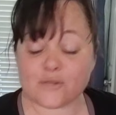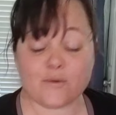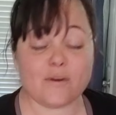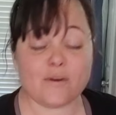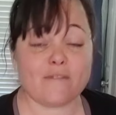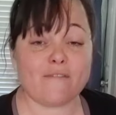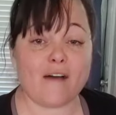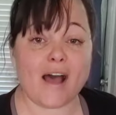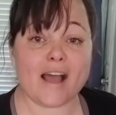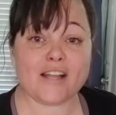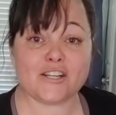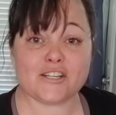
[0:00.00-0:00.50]
So if
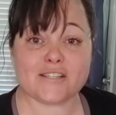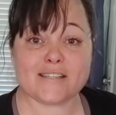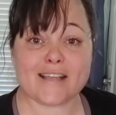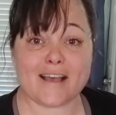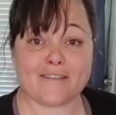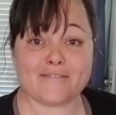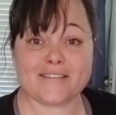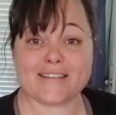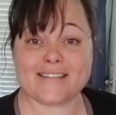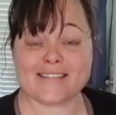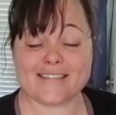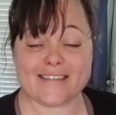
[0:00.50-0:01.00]
I just
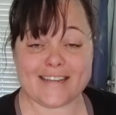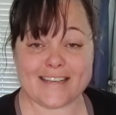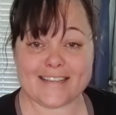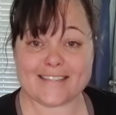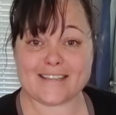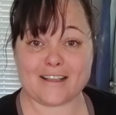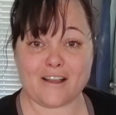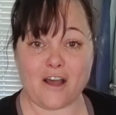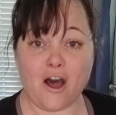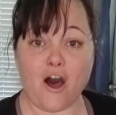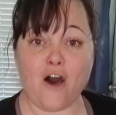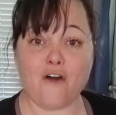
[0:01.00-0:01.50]
have to sneeze
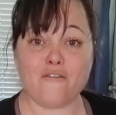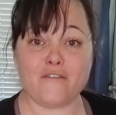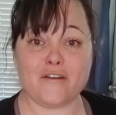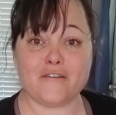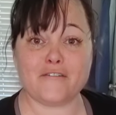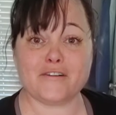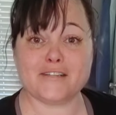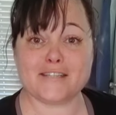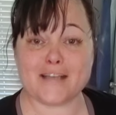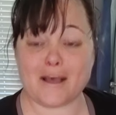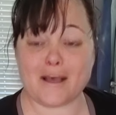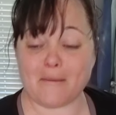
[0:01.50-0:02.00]
and cough
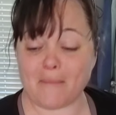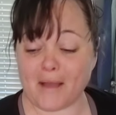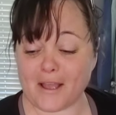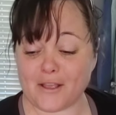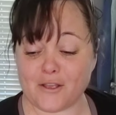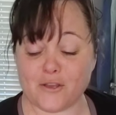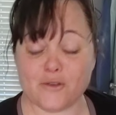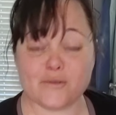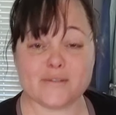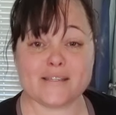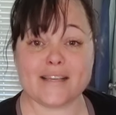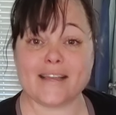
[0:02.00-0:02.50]
every time I
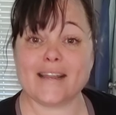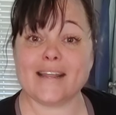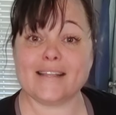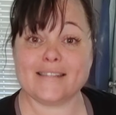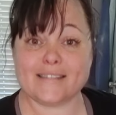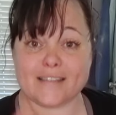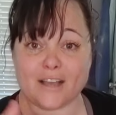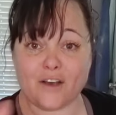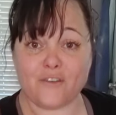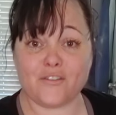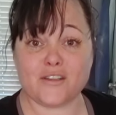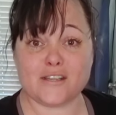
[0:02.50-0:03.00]
use it and
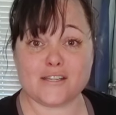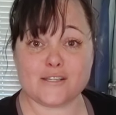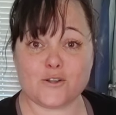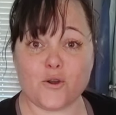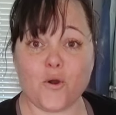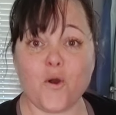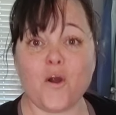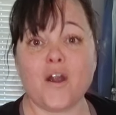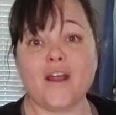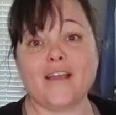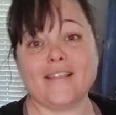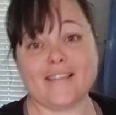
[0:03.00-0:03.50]
tell the
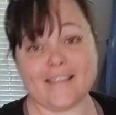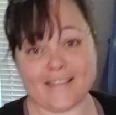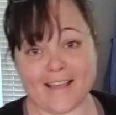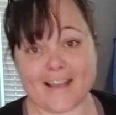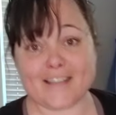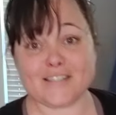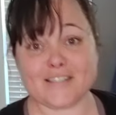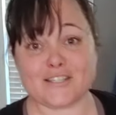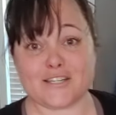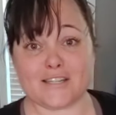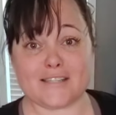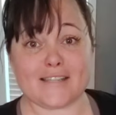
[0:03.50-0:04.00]
story, then
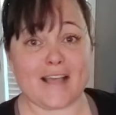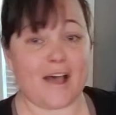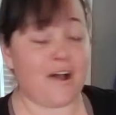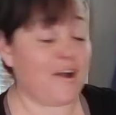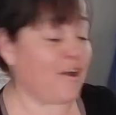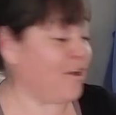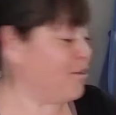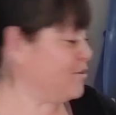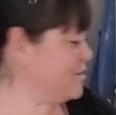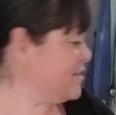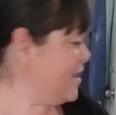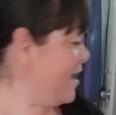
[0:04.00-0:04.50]
that's just how it
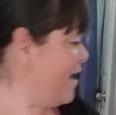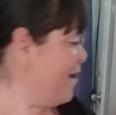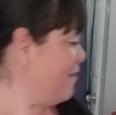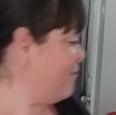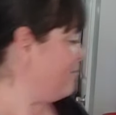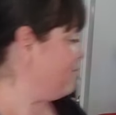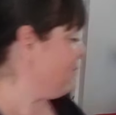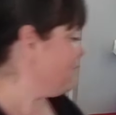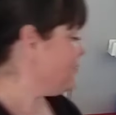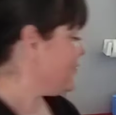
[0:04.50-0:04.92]
goes down.